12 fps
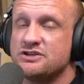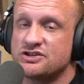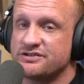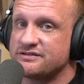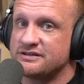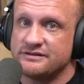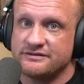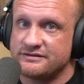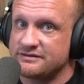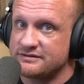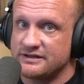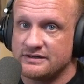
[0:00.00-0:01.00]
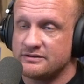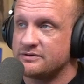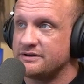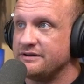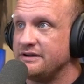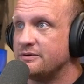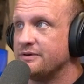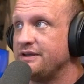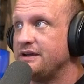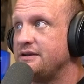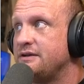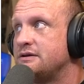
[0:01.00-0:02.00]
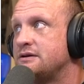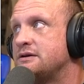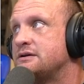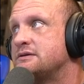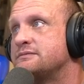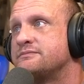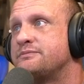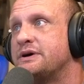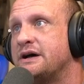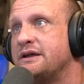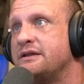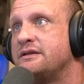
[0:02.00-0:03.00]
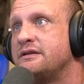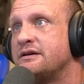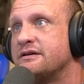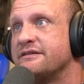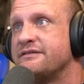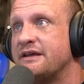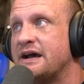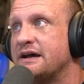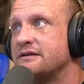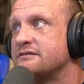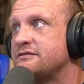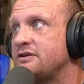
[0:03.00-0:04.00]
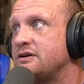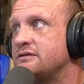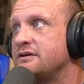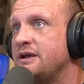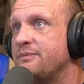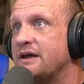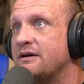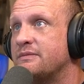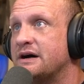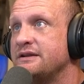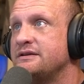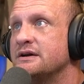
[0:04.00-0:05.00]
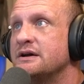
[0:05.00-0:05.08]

just because I don't want to deal with it. Um, but there is that, so keep that in mind.